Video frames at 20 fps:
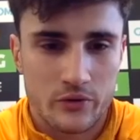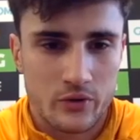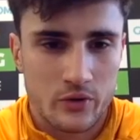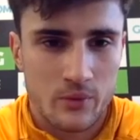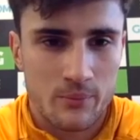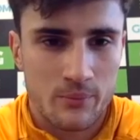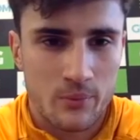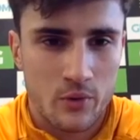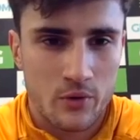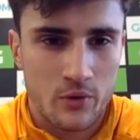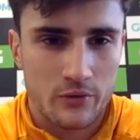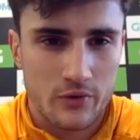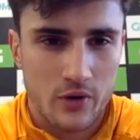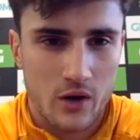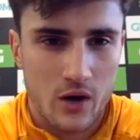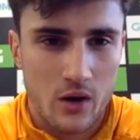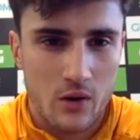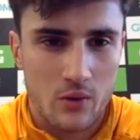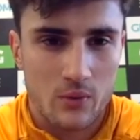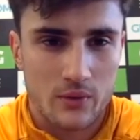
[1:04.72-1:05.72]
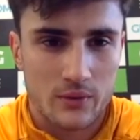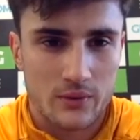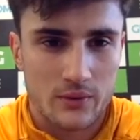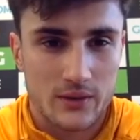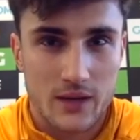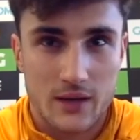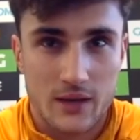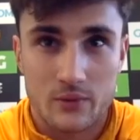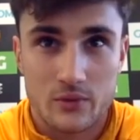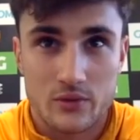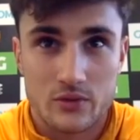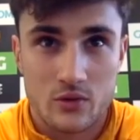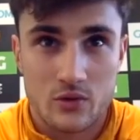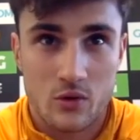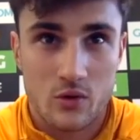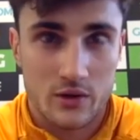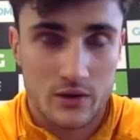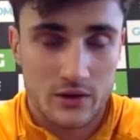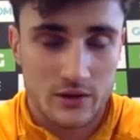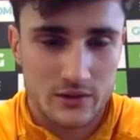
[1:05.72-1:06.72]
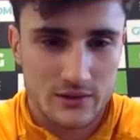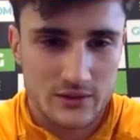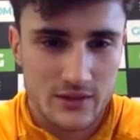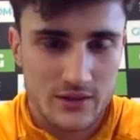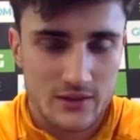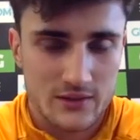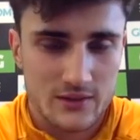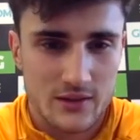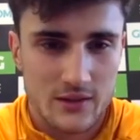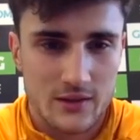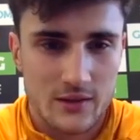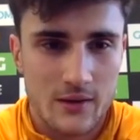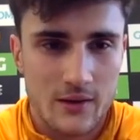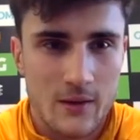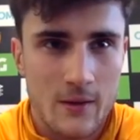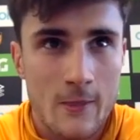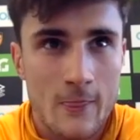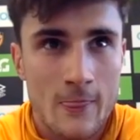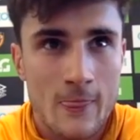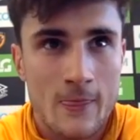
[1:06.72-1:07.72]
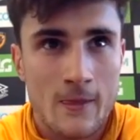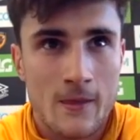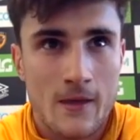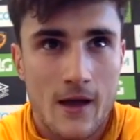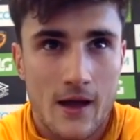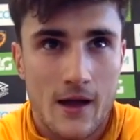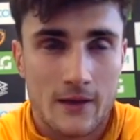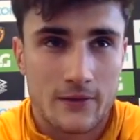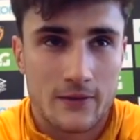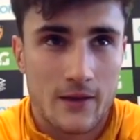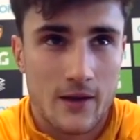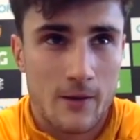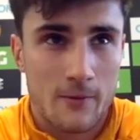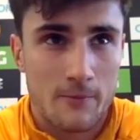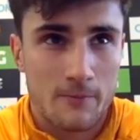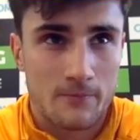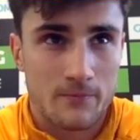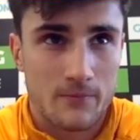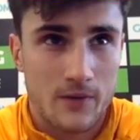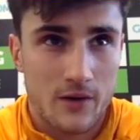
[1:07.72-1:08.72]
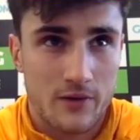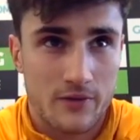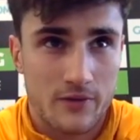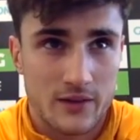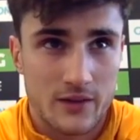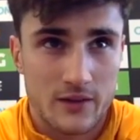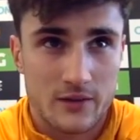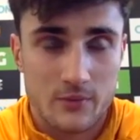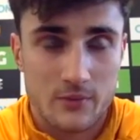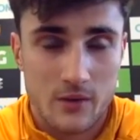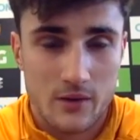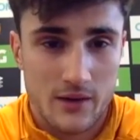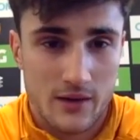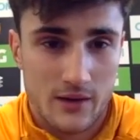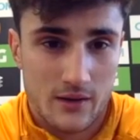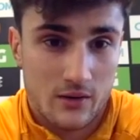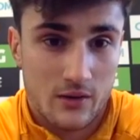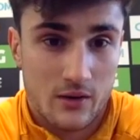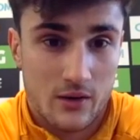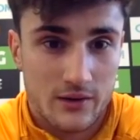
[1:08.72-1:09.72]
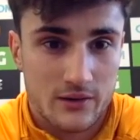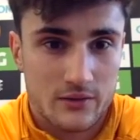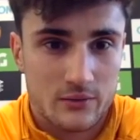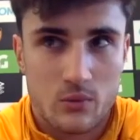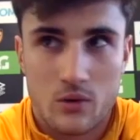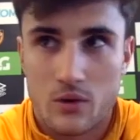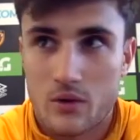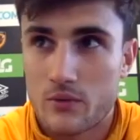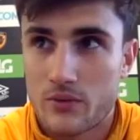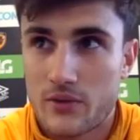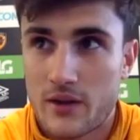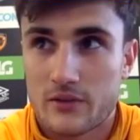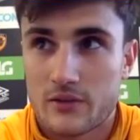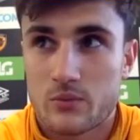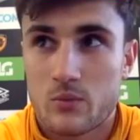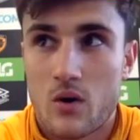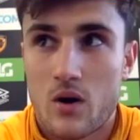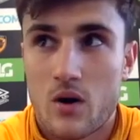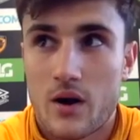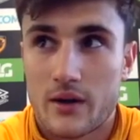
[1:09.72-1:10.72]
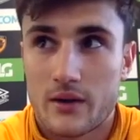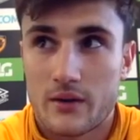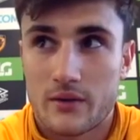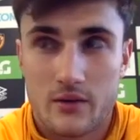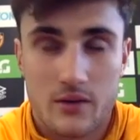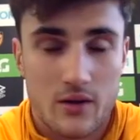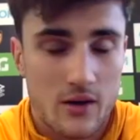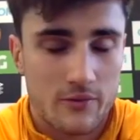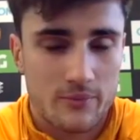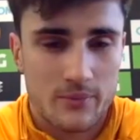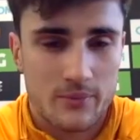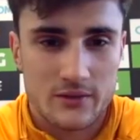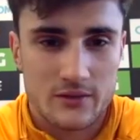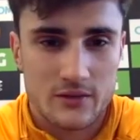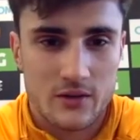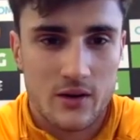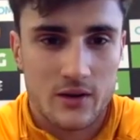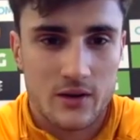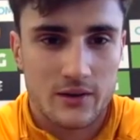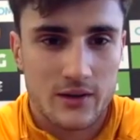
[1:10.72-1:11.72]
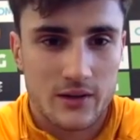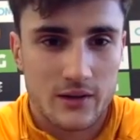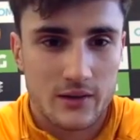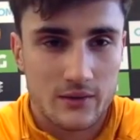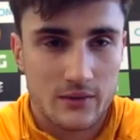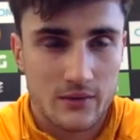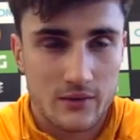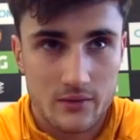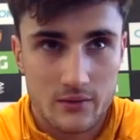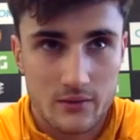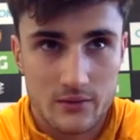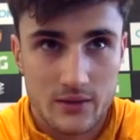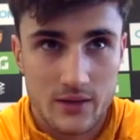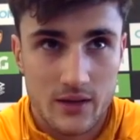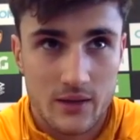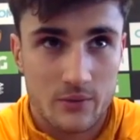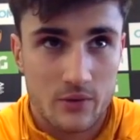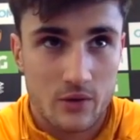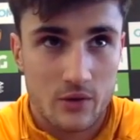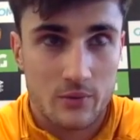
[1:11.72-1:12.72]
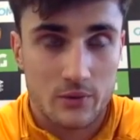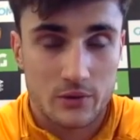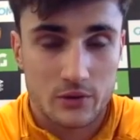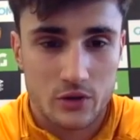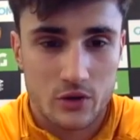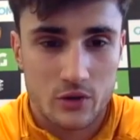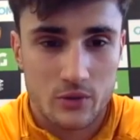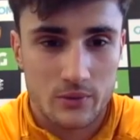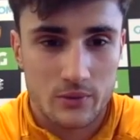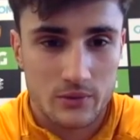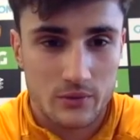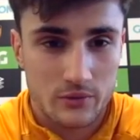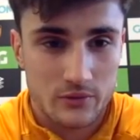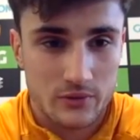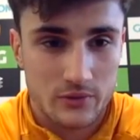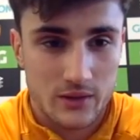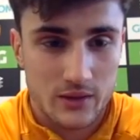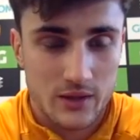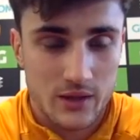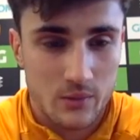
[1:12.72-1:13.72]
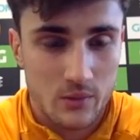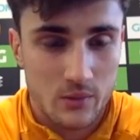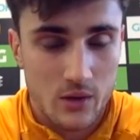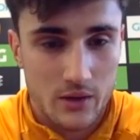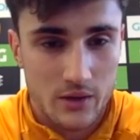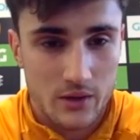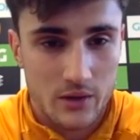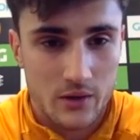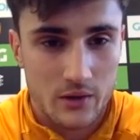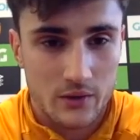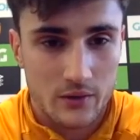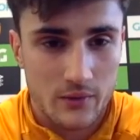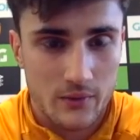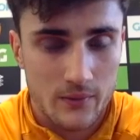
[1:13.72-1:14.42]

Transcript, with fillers: on the board for Hull and keep scoring and assisting. And um, I think that's my that like that's what that's why I've been signed here to keep doing my job and obviously keep working hard.